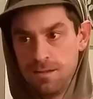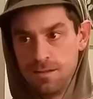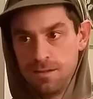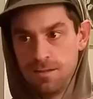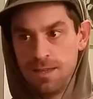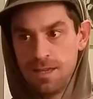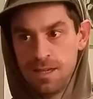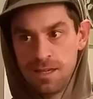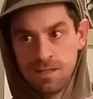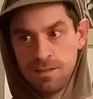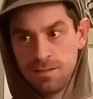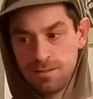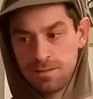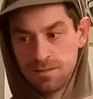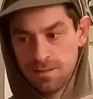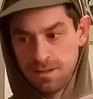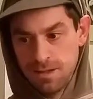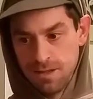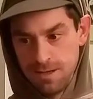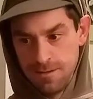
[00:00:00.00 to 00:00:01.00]
things,
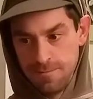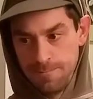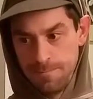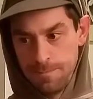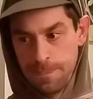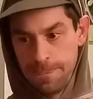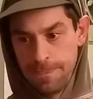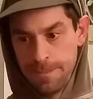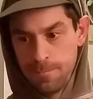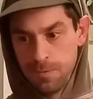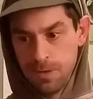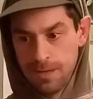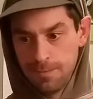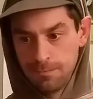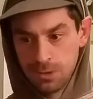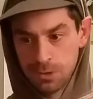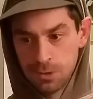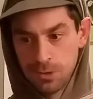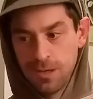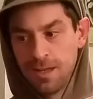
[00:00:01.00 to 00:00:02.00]
but I'm
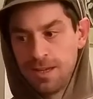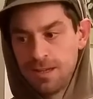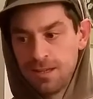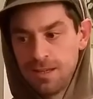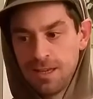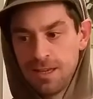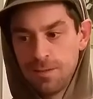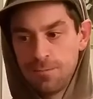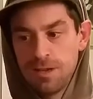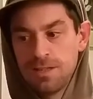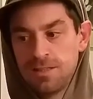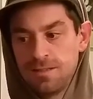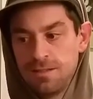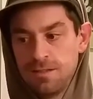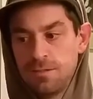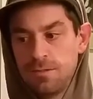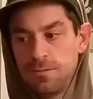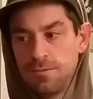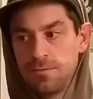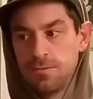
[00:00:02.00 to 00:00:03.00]
trying to get
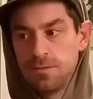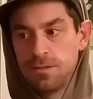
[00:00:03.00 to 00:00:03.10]
myself